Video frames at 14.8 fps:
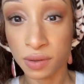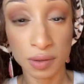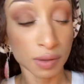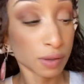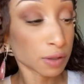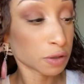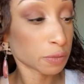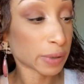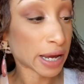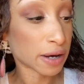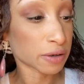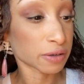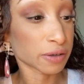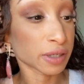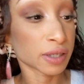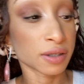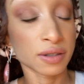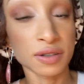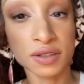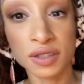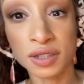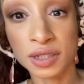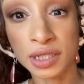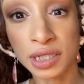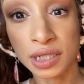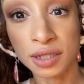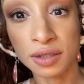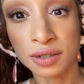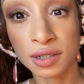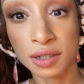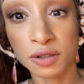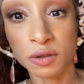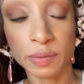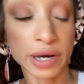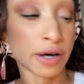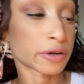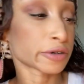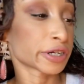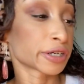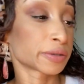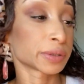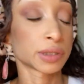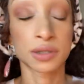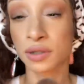A little powdery, as you can see, it's a little powdery.